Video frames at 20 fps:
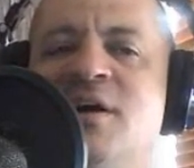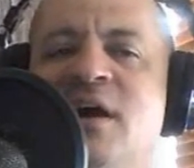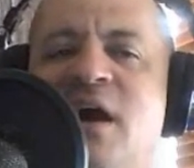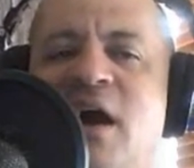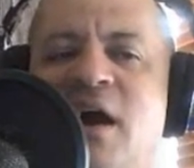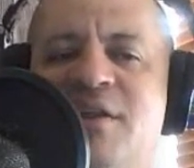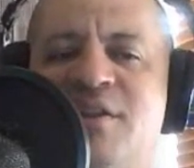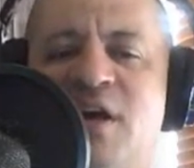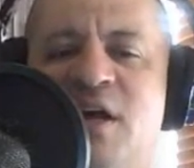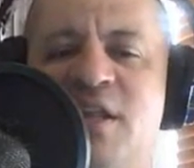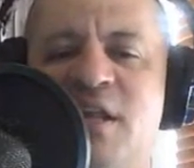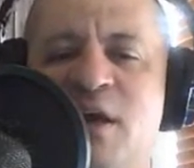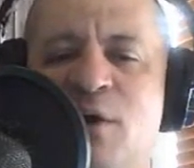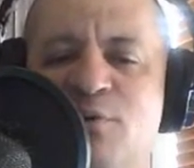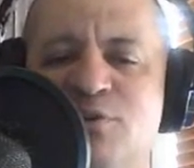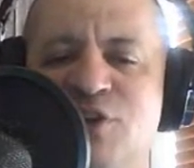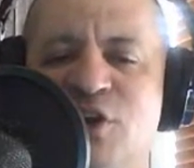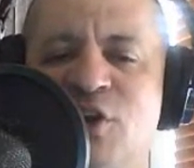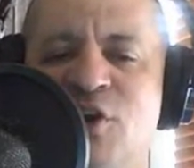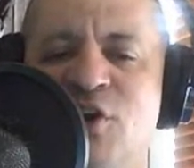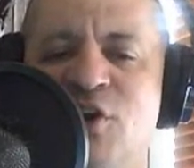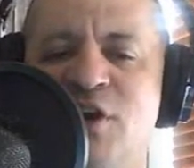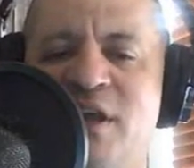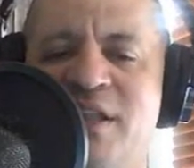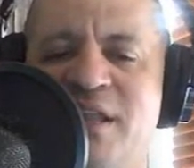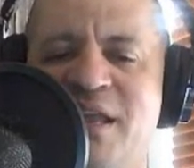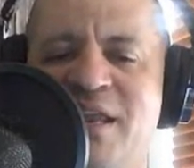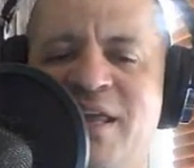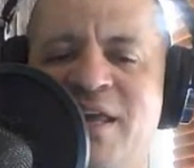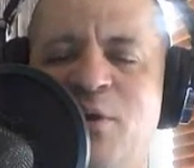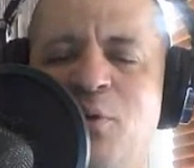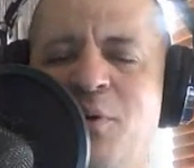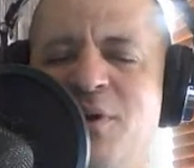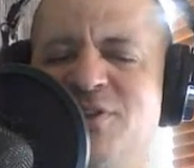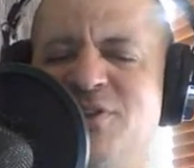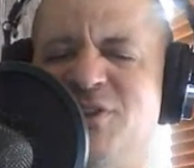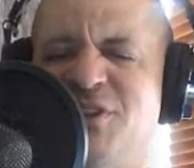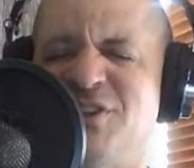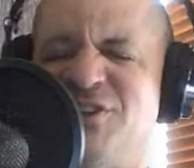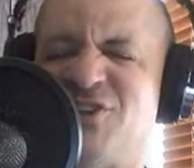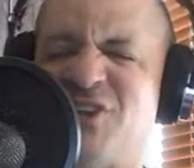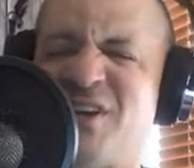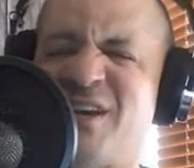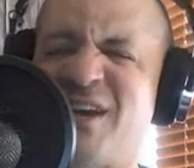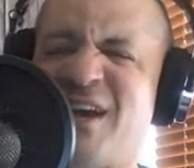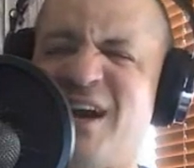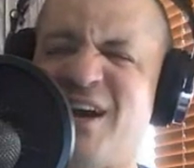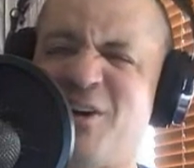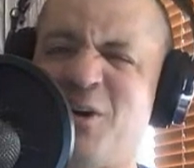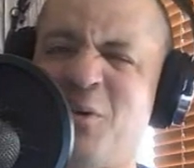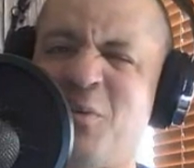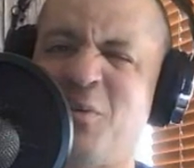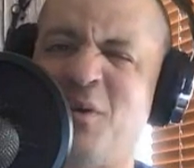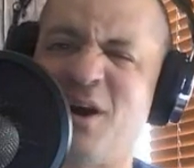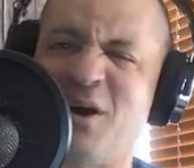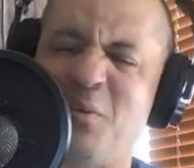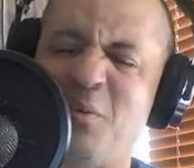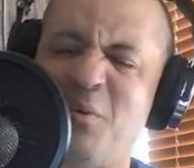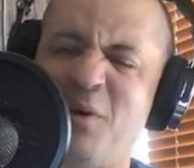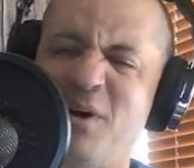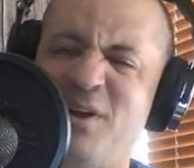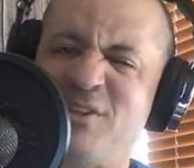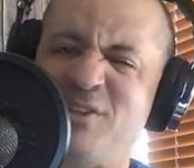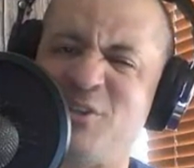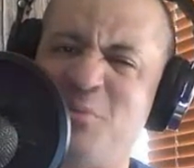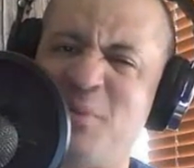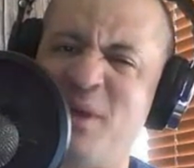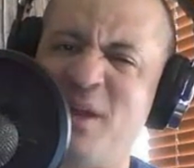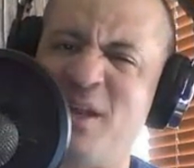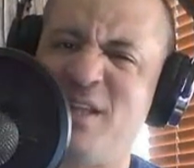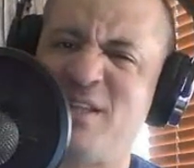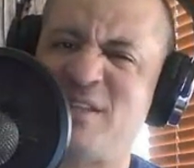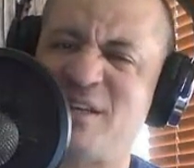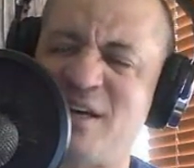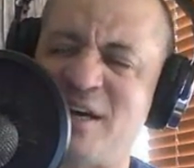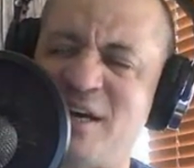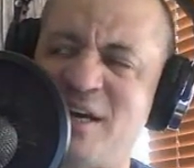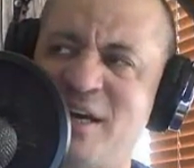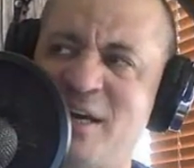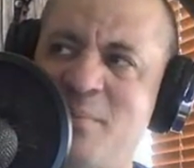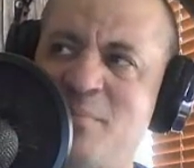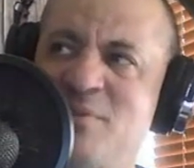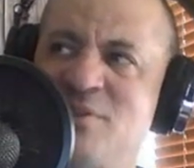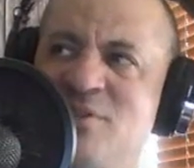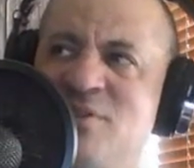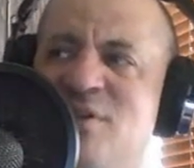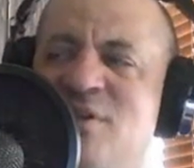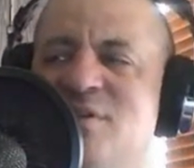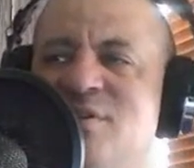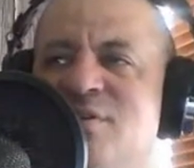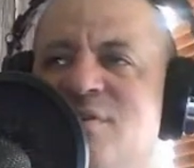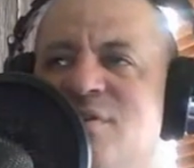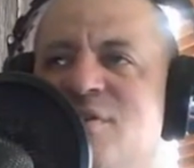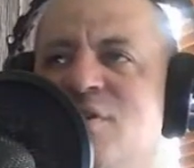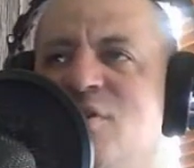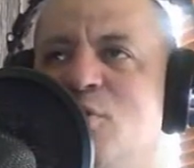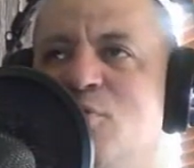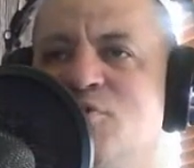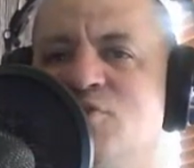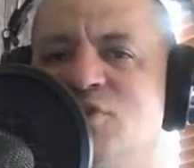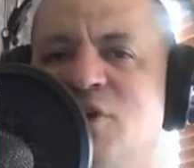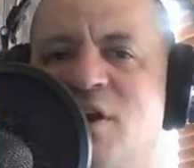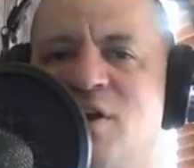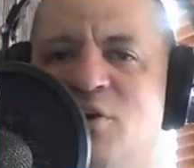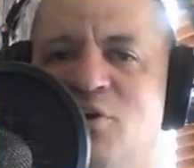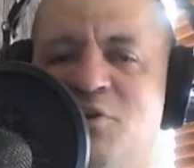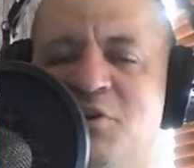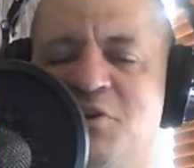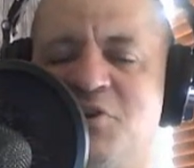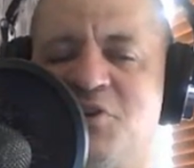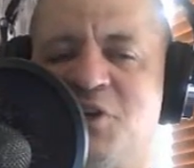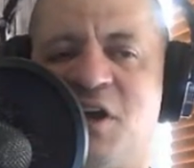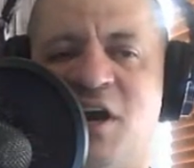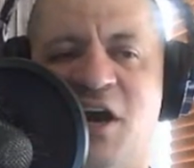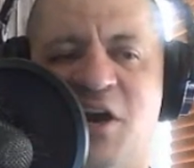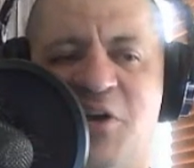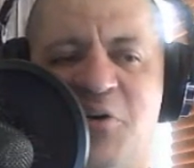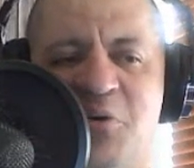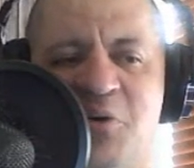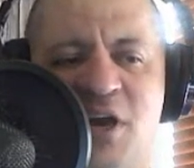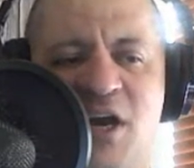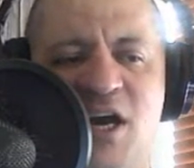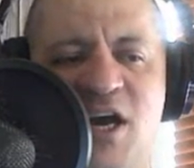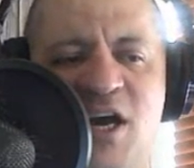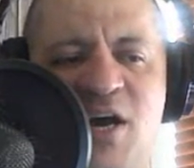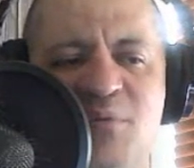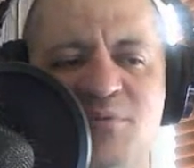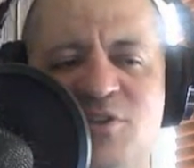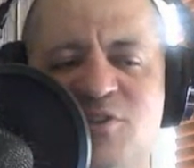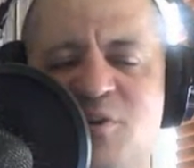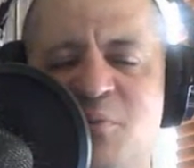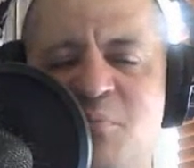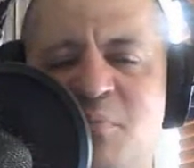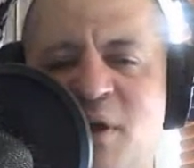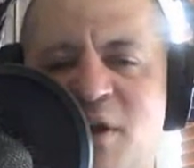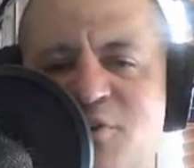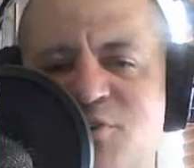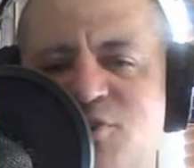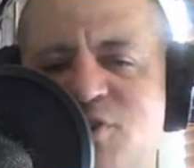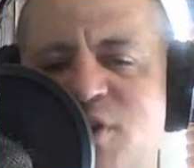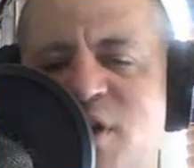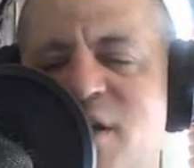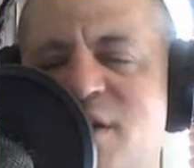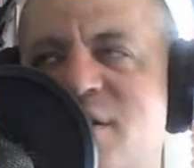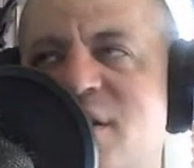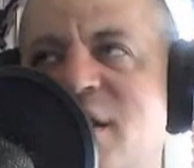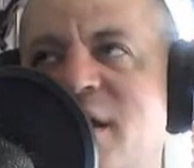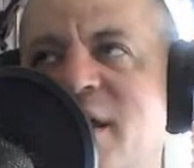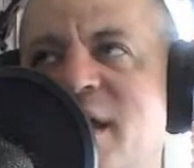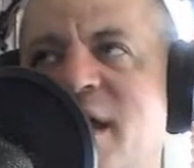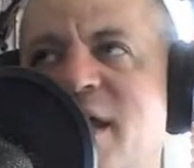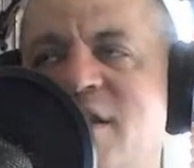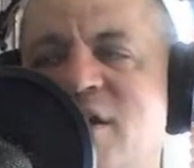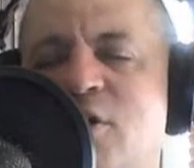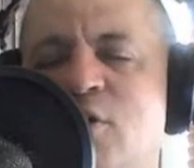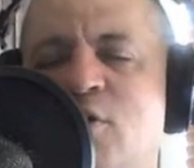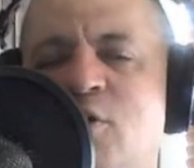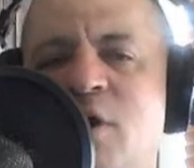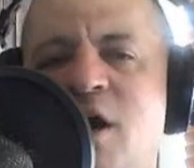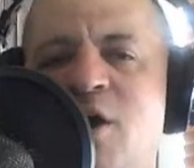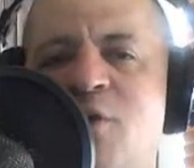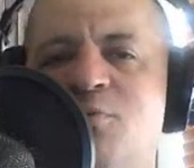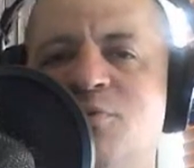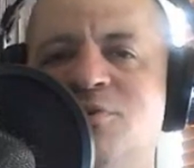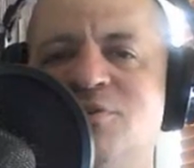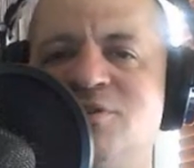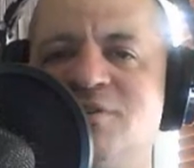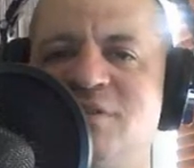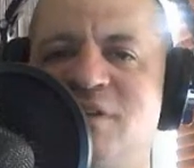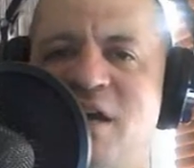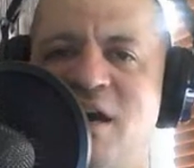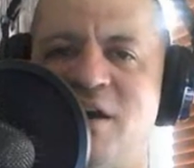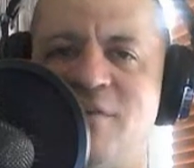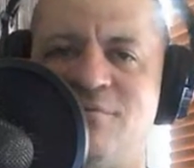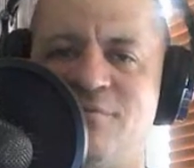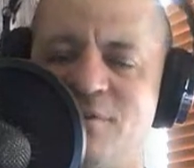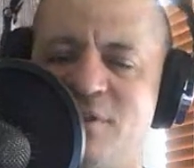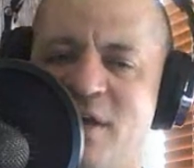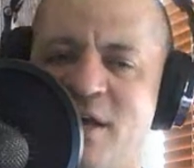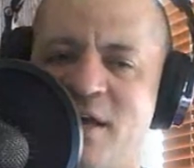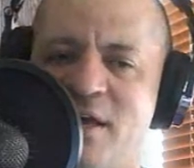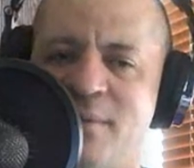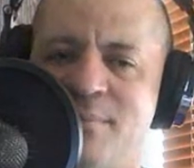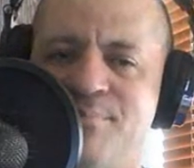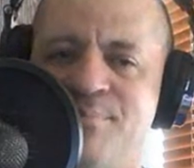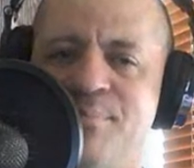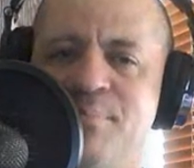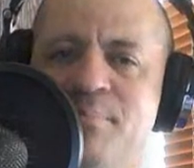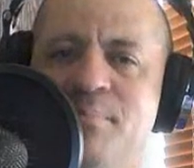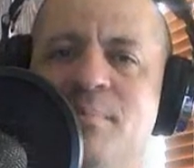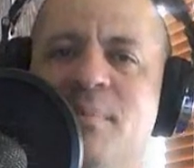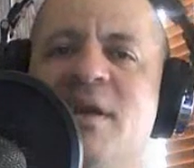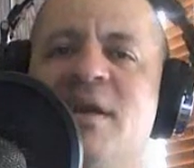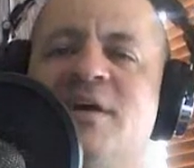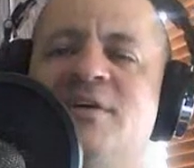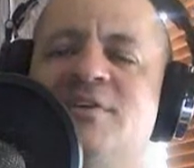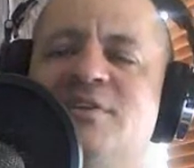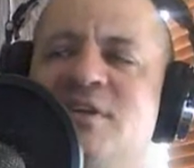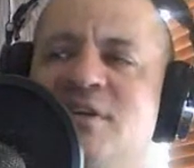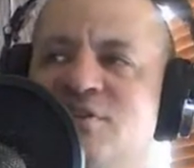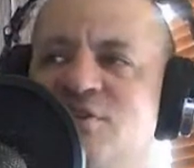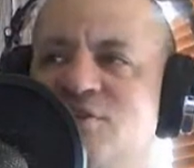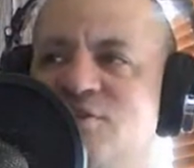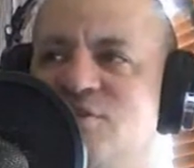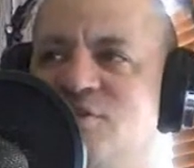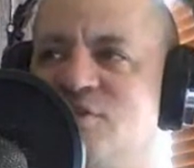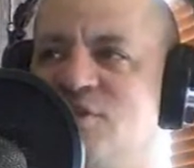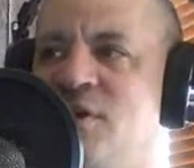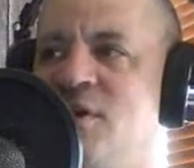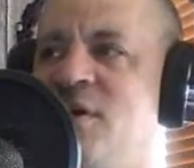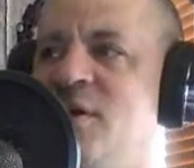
I thought that was good. And then he went to the Chicago well one too many times, and, you know, tried to, oh, the Chicago Cubs, there's a better chance. Like, and the crowd was dead for that, because he just,